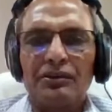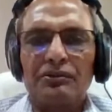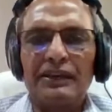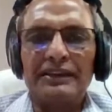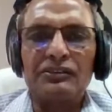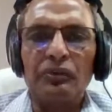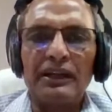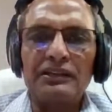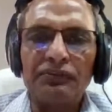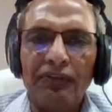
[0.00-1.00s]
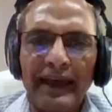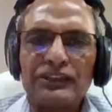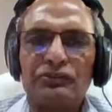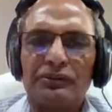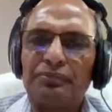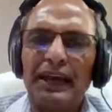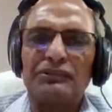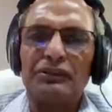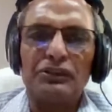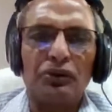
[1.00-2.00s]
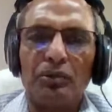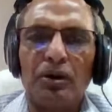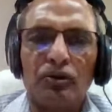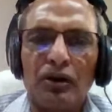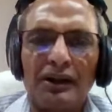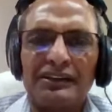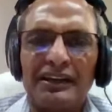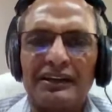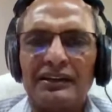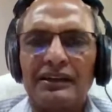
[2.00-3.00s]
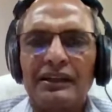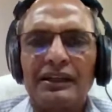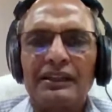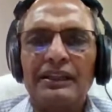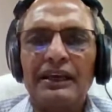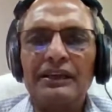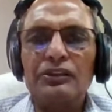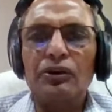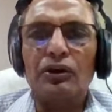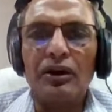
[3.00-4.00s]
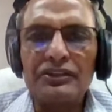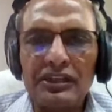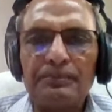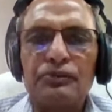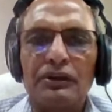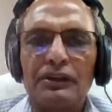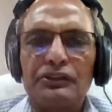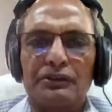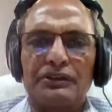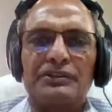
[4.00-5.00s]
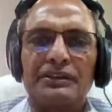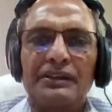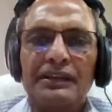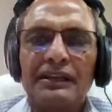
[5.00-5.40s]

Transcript: That's one is factual. Factual is all about content. Then is your conceptual education.